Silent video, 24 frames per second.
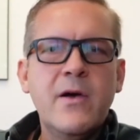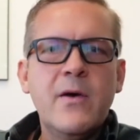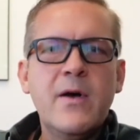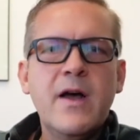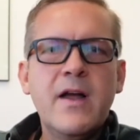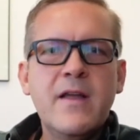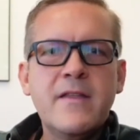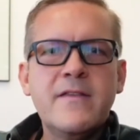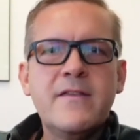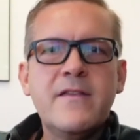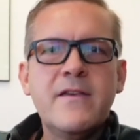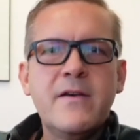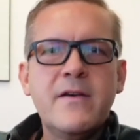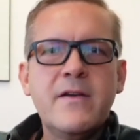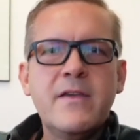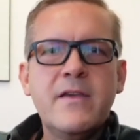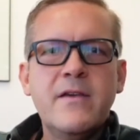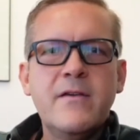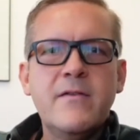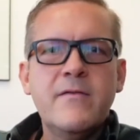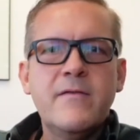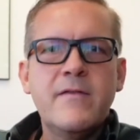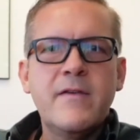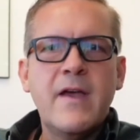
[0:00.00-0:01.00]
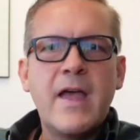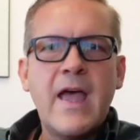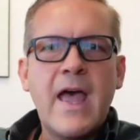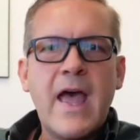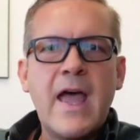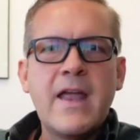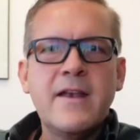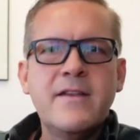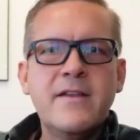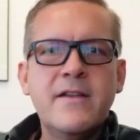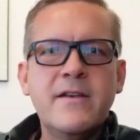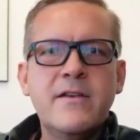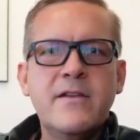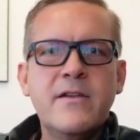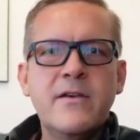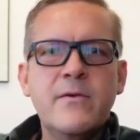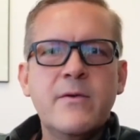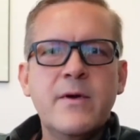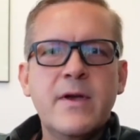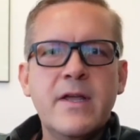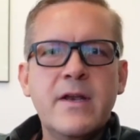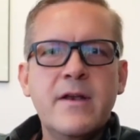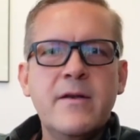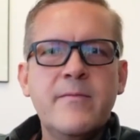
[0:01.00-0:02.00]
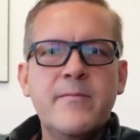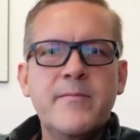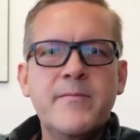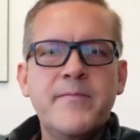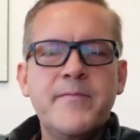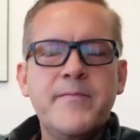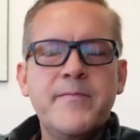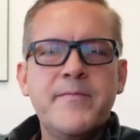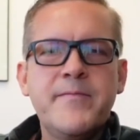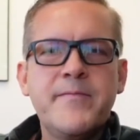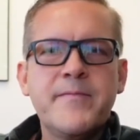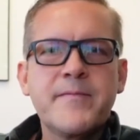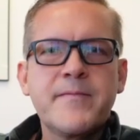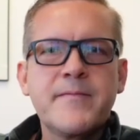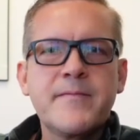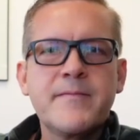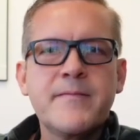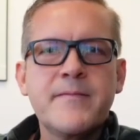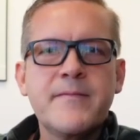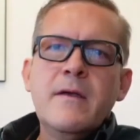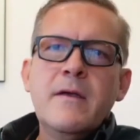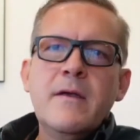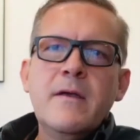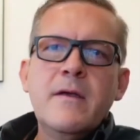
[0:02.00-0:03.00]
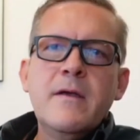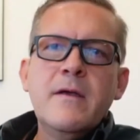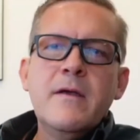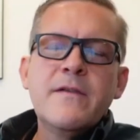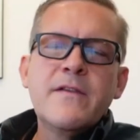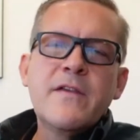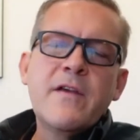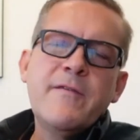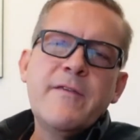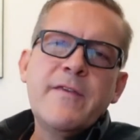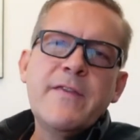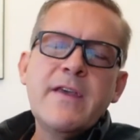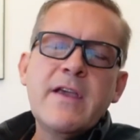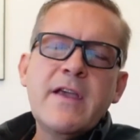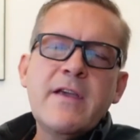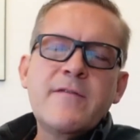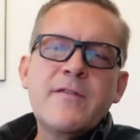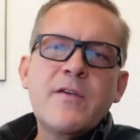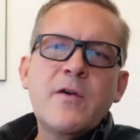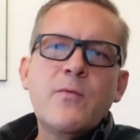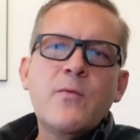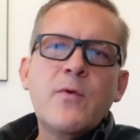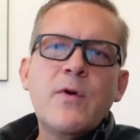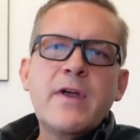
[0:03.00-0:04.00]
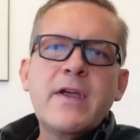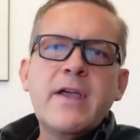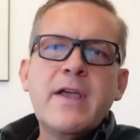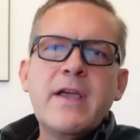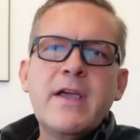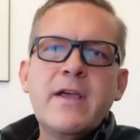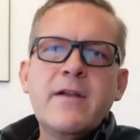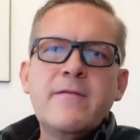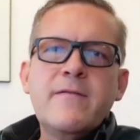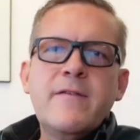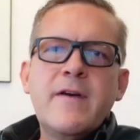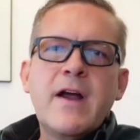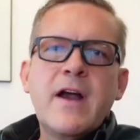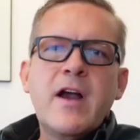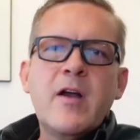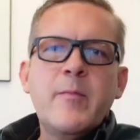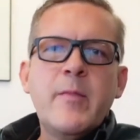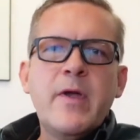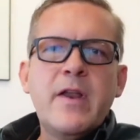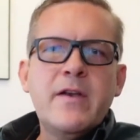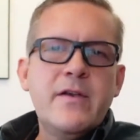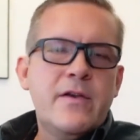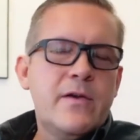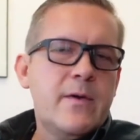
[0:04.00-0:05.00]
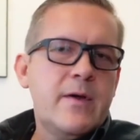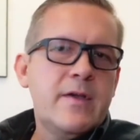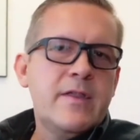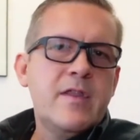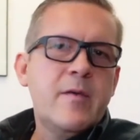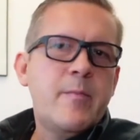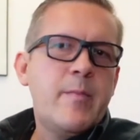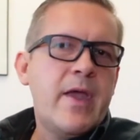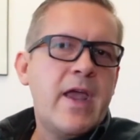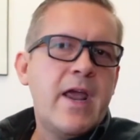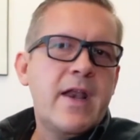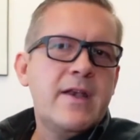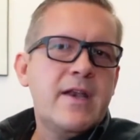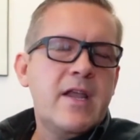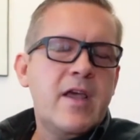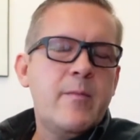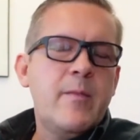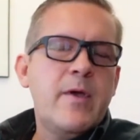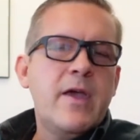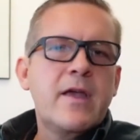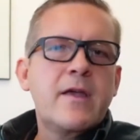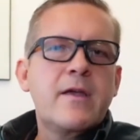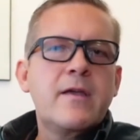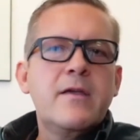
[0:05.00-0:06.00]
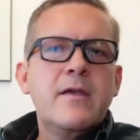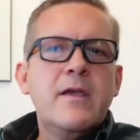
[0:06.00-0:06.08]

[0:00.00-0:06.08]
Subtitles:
until you've had to do it. So if you think of the working environment during the pandemic,